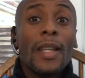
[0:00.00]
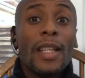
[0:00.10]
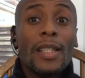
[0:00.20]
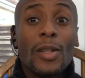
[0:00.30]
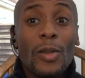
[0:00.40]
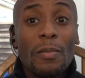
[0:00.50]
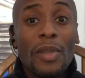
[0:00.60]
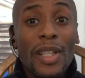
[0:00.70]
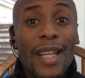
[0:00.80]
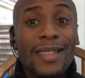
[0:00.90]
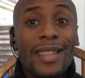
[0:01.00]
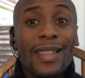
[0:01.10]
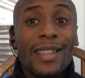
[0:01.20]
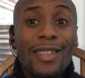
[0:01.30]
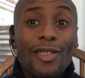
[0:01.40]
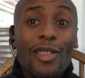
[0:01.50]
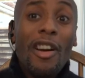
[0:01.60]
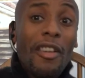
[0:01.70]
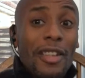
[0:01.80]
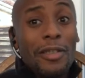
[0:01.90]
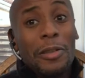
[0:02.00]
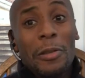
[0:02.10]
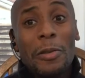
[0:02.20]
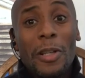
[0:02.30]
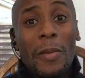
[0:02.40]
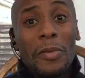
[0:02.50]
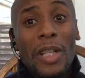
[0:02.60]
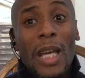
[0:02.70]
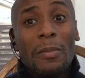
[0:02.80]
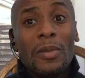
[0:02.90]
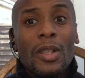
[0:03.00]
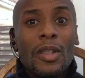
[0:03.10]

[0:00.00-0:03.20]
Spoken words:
is a number that is not in the 2 times table.